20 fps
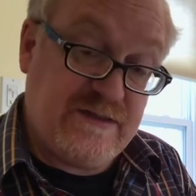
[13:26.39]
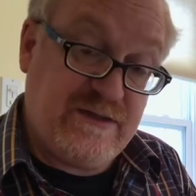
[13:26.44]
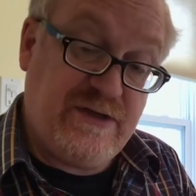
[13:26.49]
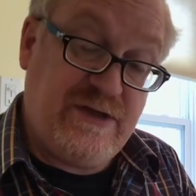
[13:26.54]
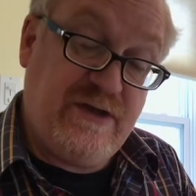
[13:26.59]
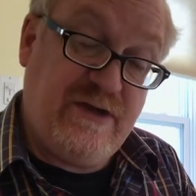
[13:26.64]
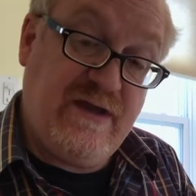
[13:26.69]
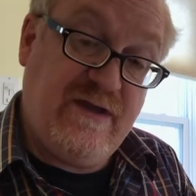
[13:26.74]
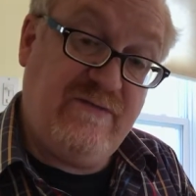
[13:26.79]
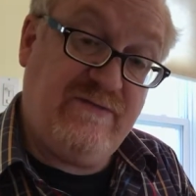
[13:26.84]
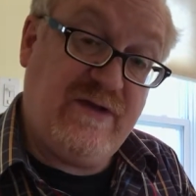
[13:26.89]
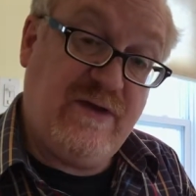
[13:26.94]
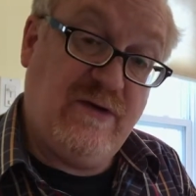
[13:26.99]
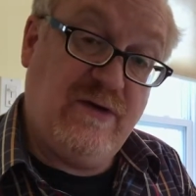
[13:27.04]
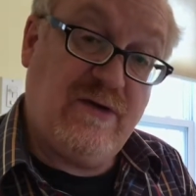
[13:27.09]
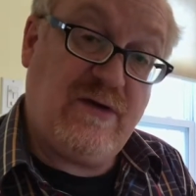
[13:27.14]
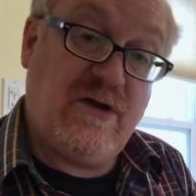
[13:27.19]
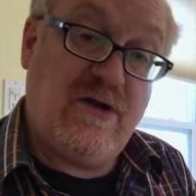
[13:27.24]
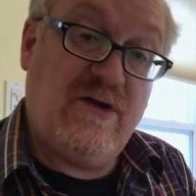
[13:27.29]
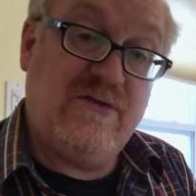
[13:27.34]
and if you
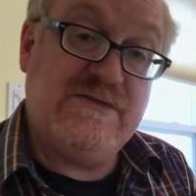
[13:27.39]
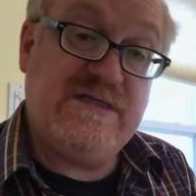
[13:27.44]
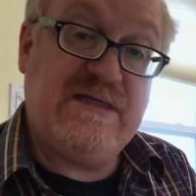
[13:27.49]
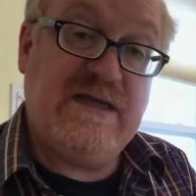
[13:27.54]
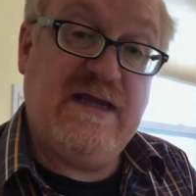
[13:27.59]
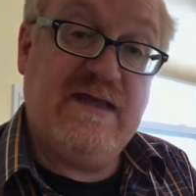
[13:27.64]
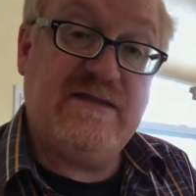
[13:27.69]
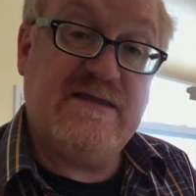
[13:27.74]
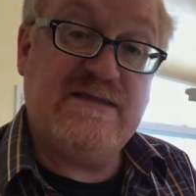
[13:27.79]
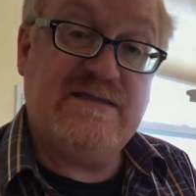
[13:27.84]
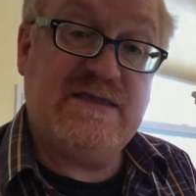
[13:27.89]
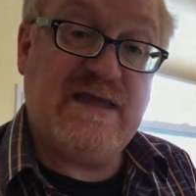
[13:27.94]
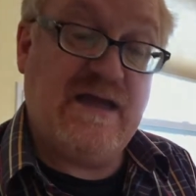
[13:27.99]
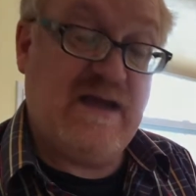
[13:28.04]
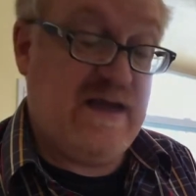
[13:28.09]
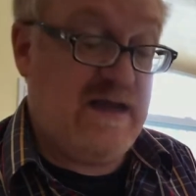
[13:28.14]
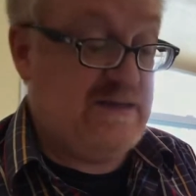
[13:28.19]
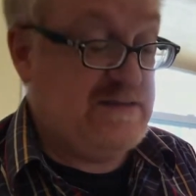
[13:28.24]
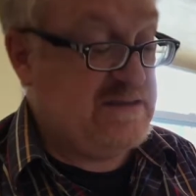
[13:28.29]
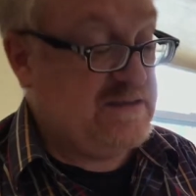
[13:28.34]
look closely at the
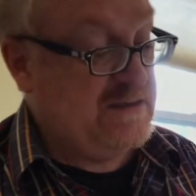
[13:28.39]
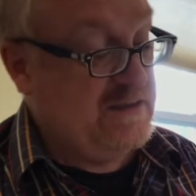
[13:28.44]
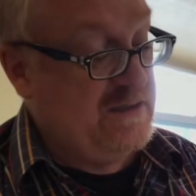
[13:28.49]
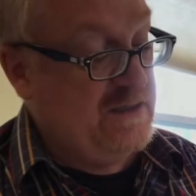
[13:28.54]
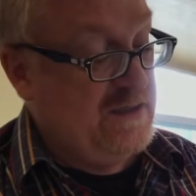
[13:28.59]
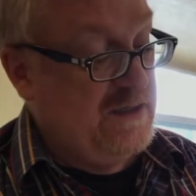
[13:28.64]
sides,